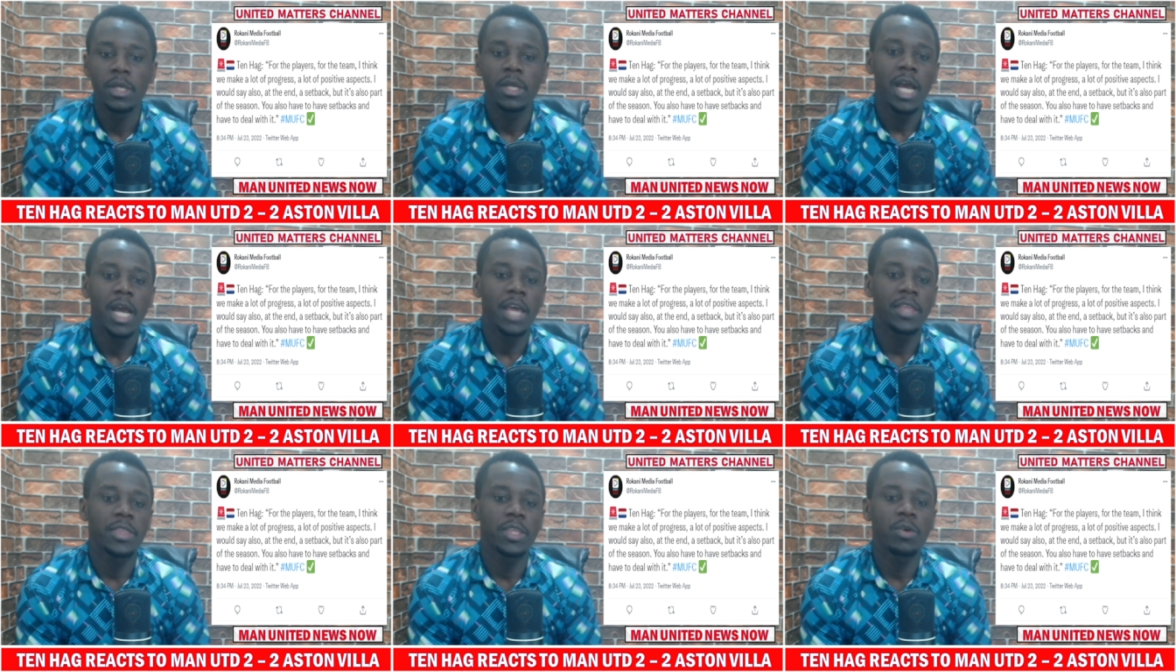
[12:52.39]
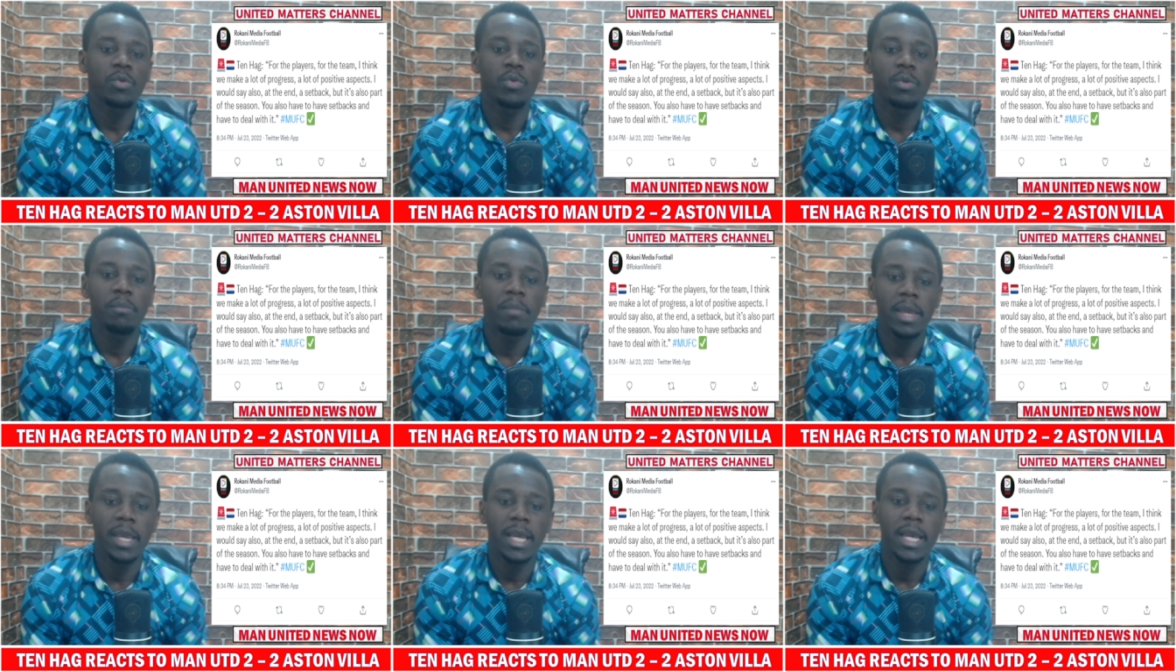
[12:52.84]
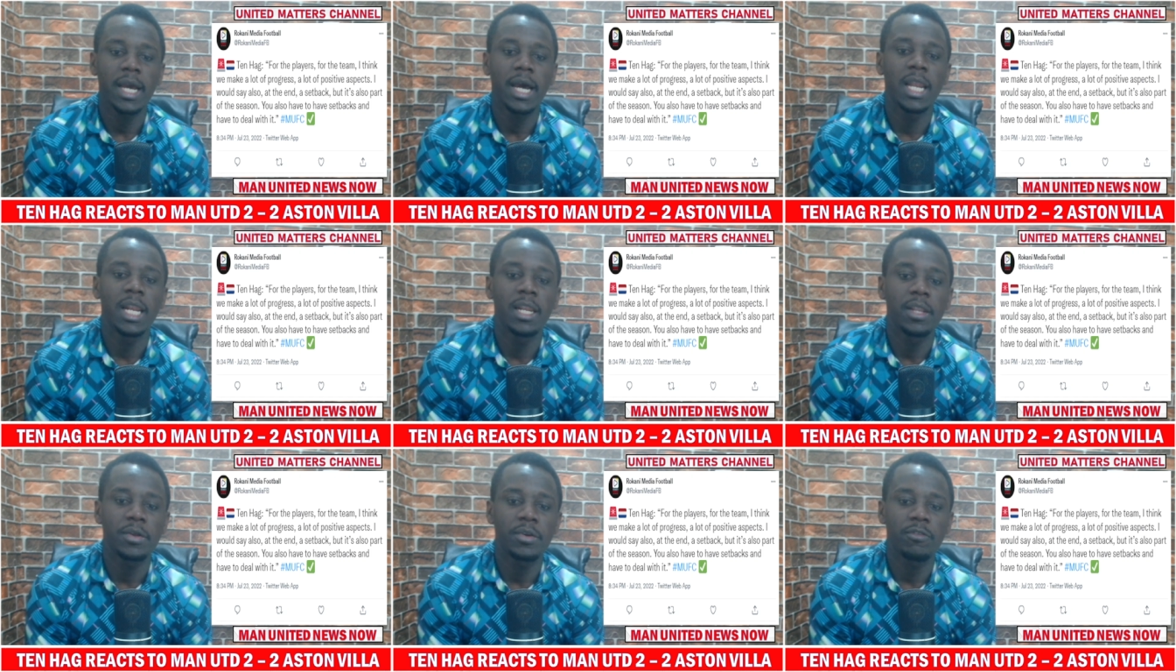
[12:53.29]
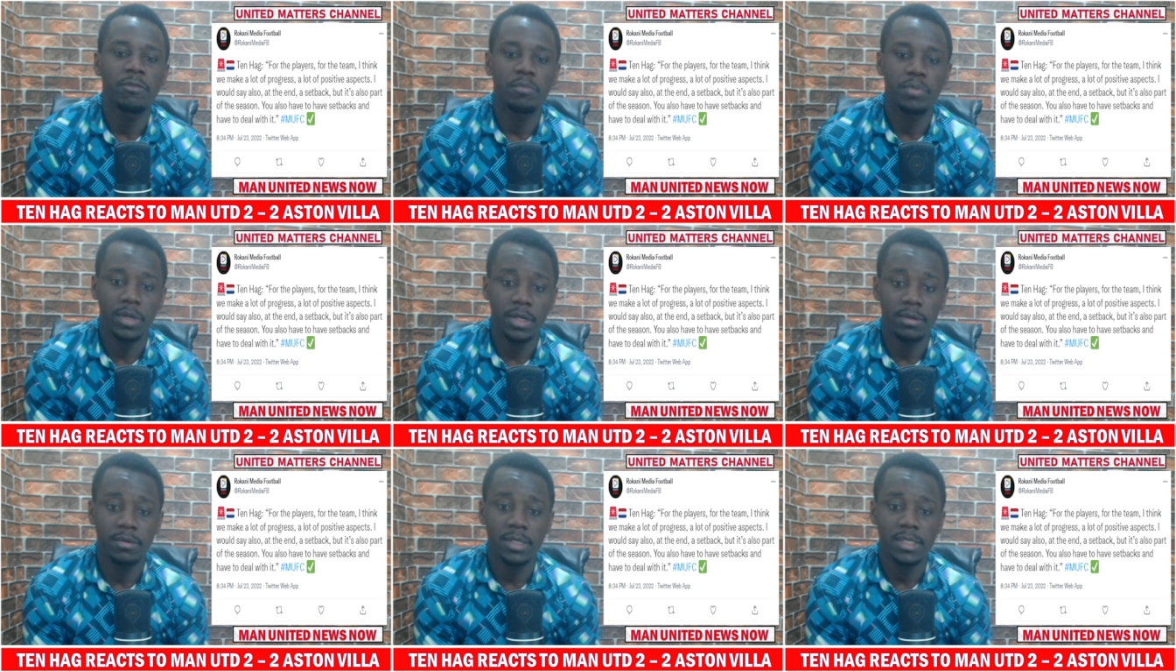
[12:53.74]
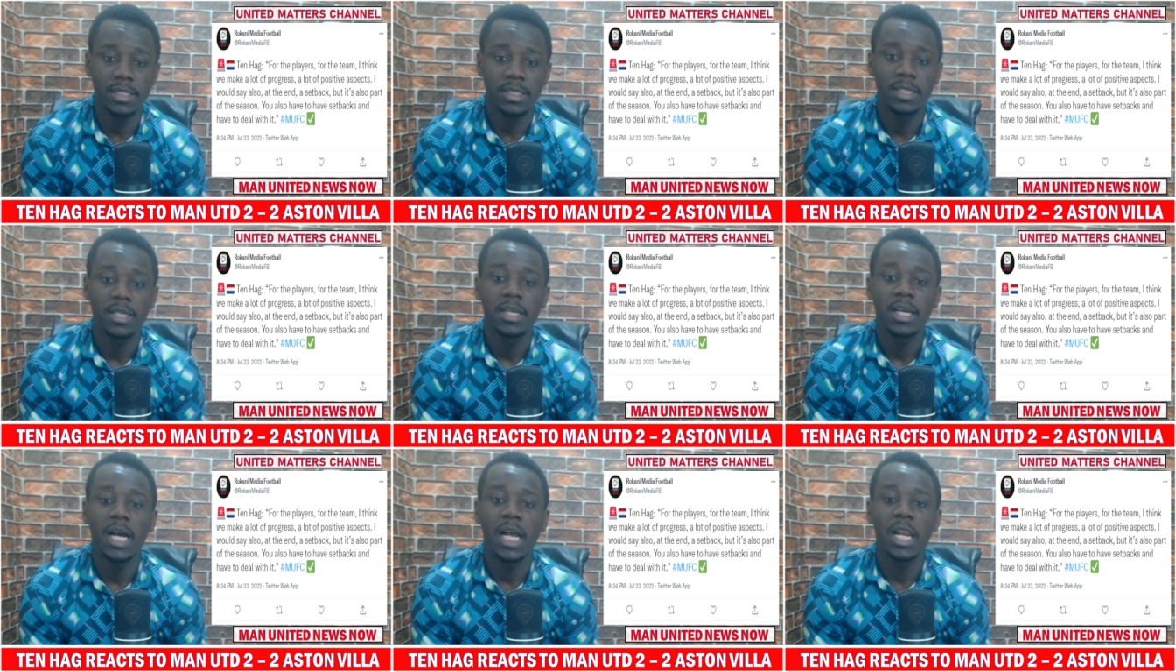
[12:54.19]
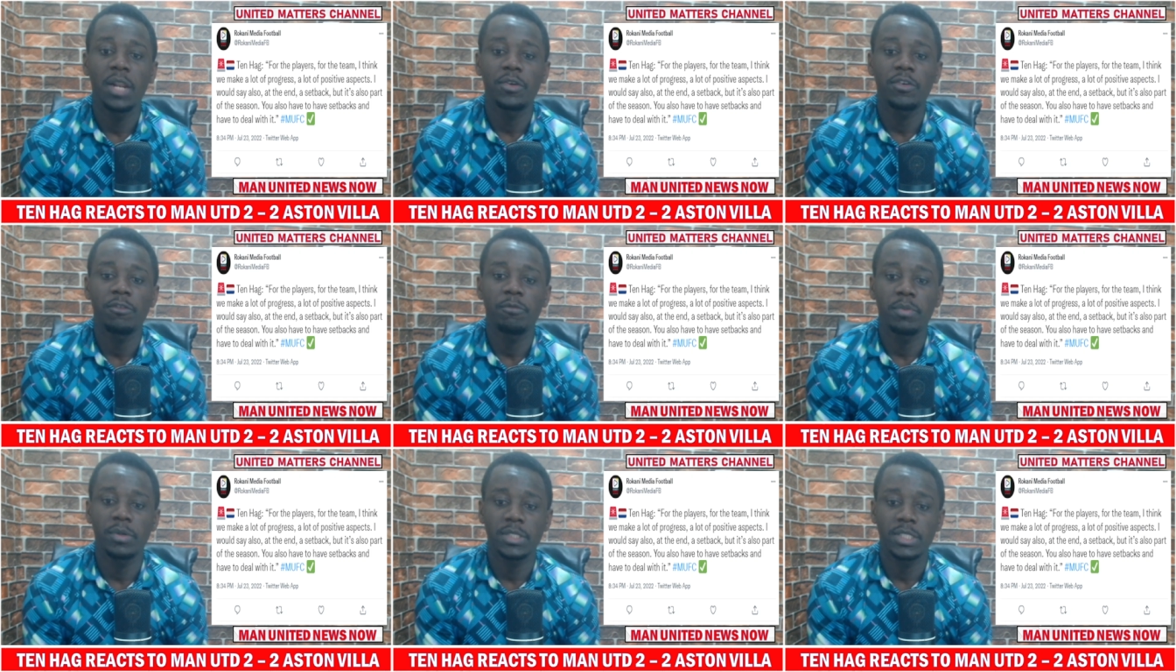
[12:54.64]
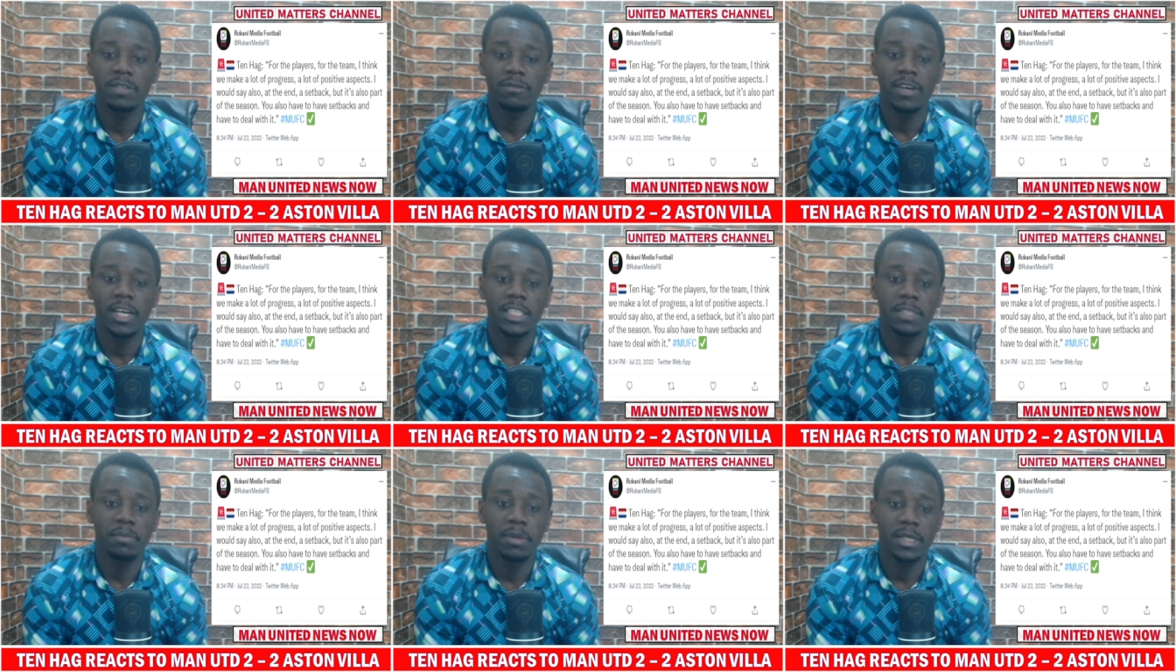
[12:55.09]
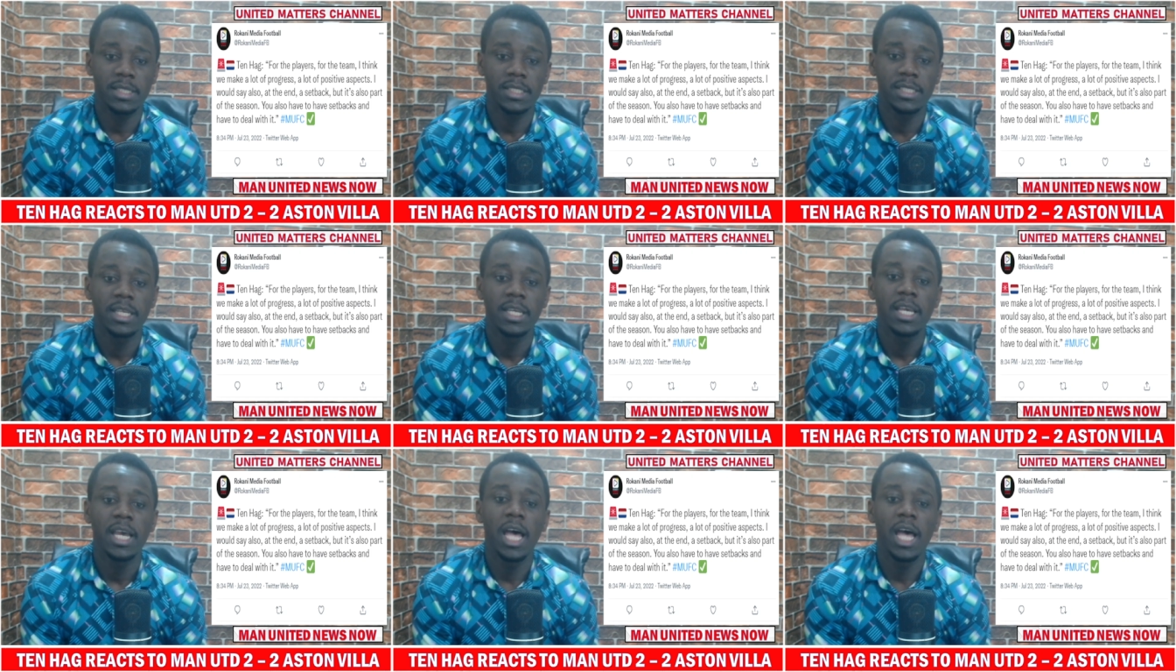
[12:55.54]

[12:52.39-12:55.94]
I think we make a lot of progress, a lot of positive aspects.